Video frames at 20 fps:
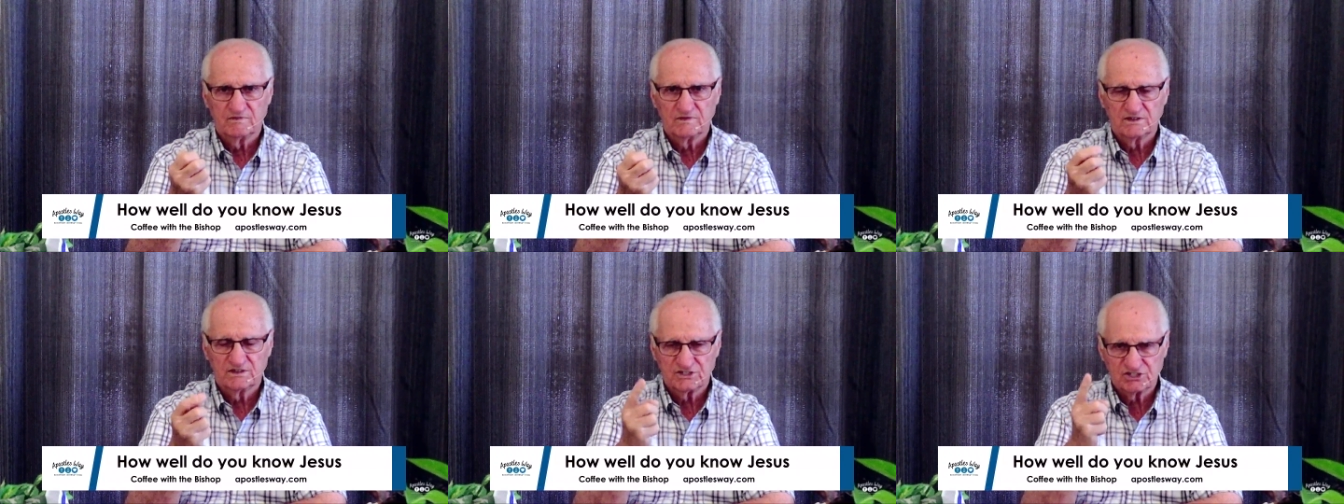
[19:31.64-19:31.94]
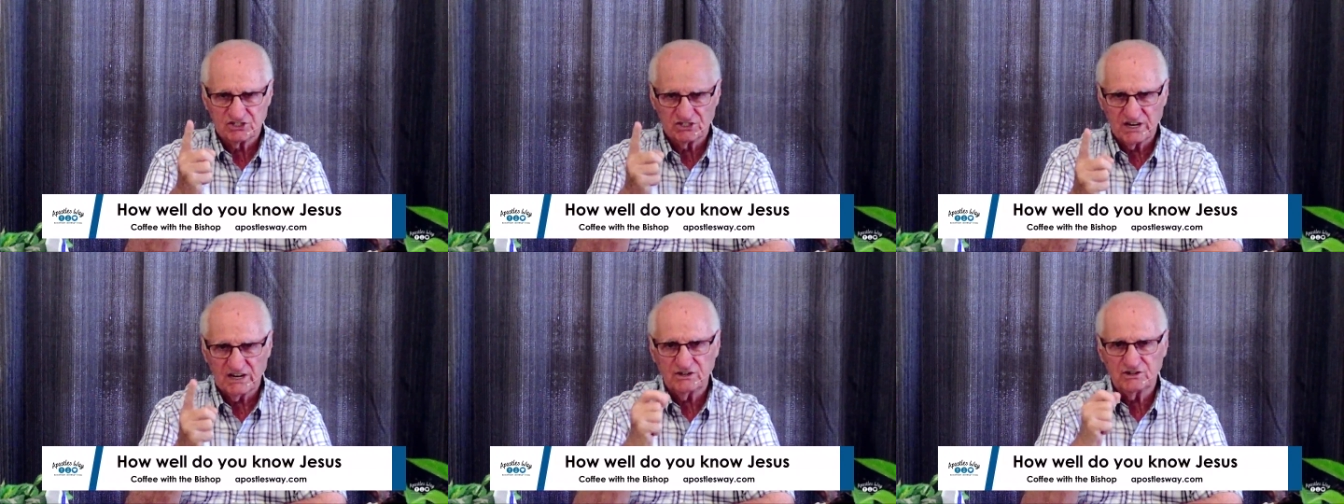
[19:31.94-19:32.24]

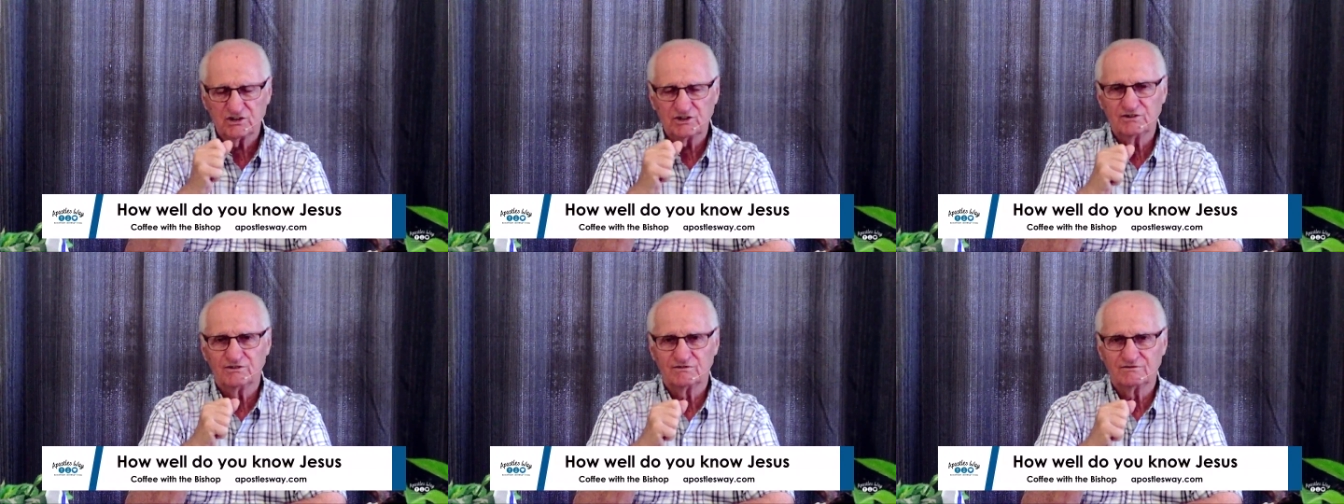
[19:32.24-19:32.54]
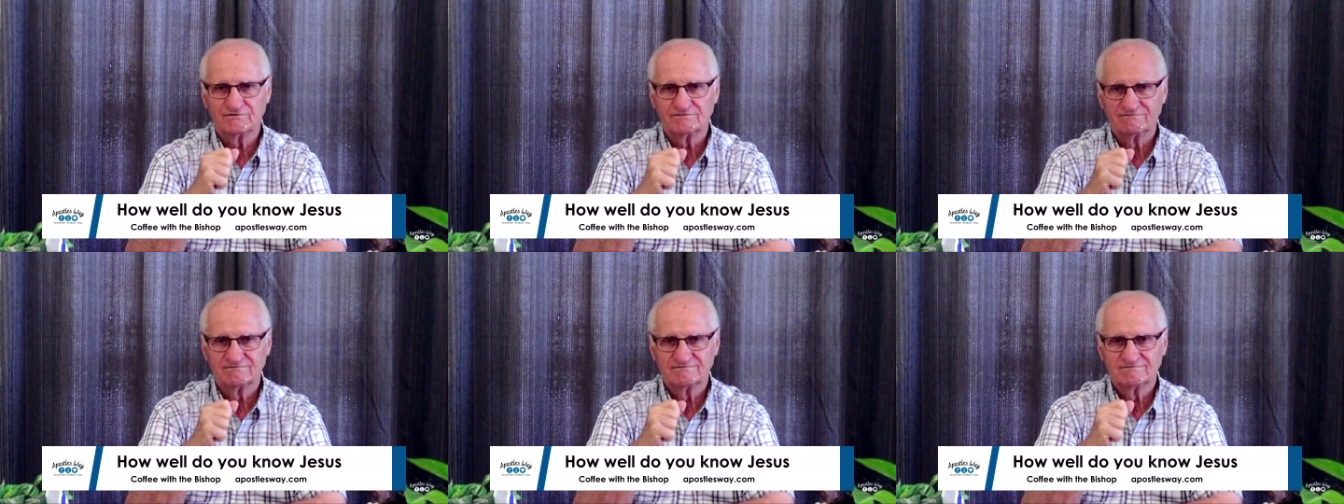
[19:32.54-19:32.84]
Stay
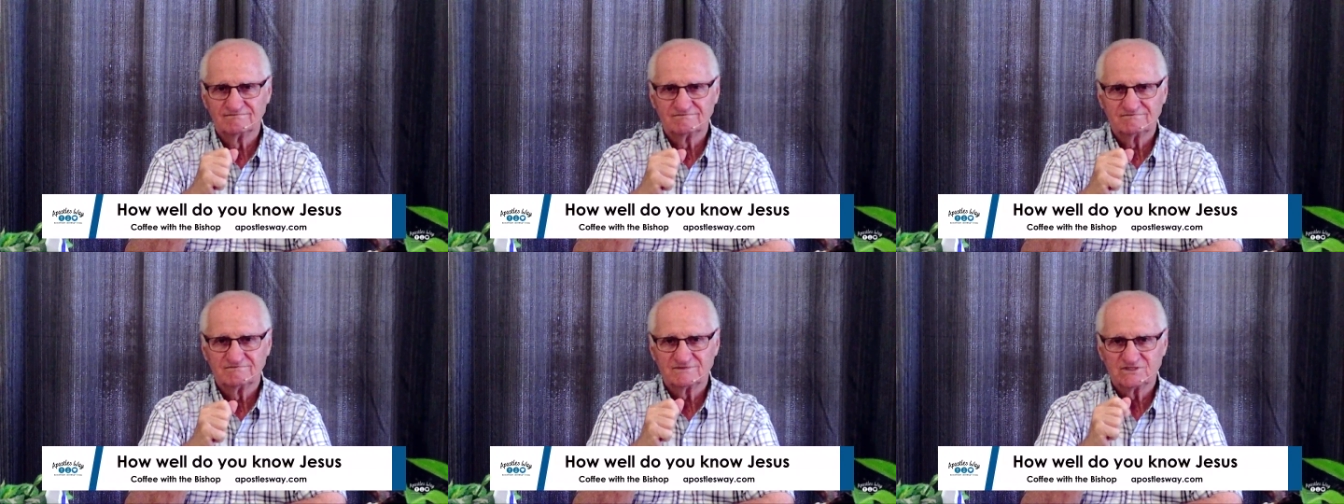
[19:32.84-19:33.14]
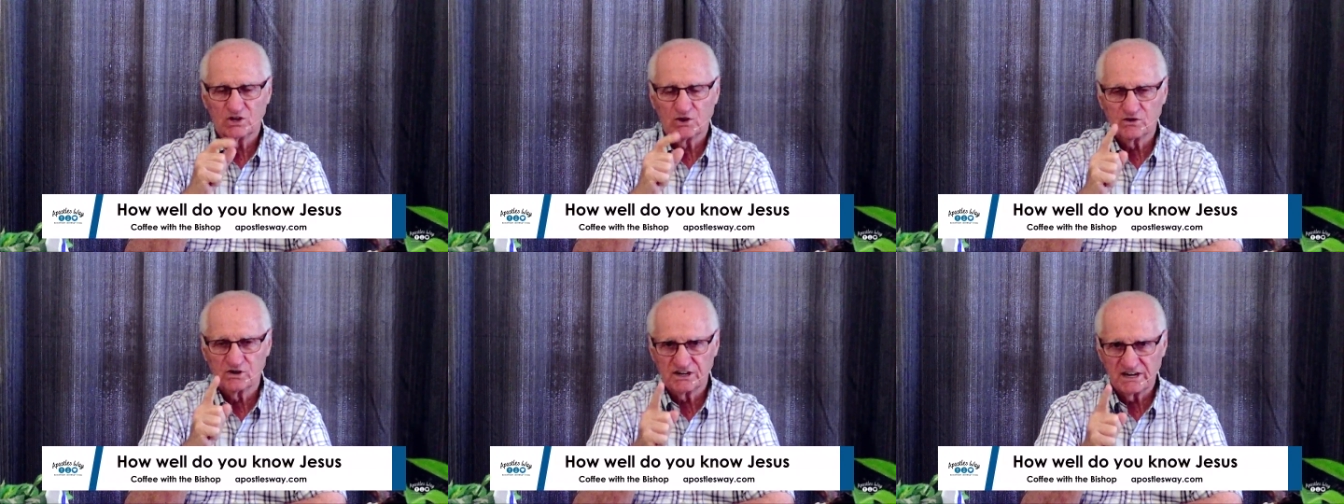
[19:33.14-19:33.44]
tuned.
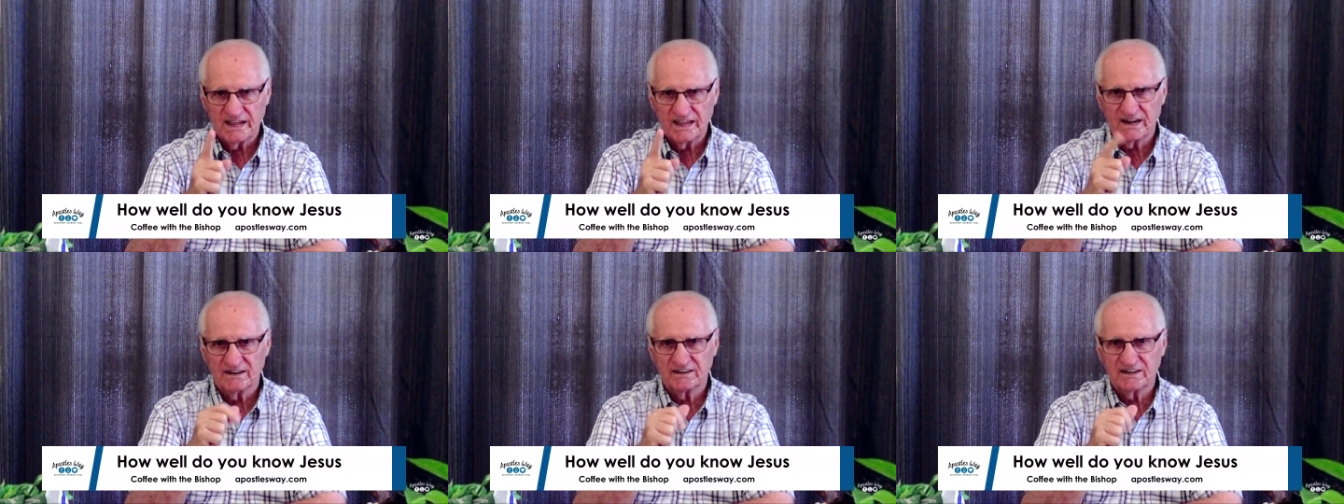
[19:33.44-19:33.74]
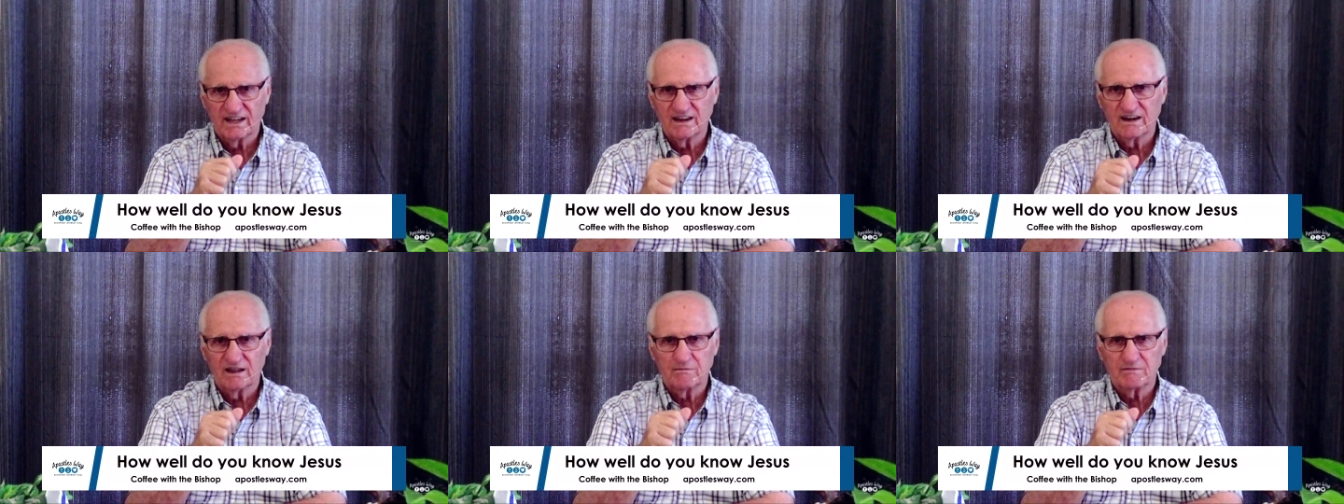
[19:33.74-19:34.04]
Go to da
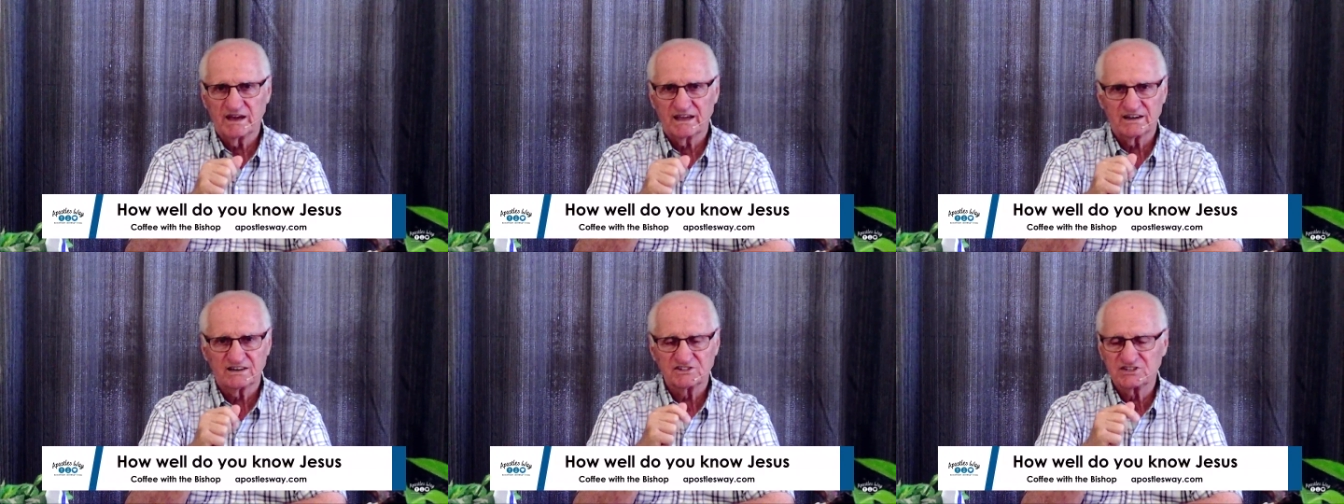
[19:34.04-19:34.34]
Daily Manna,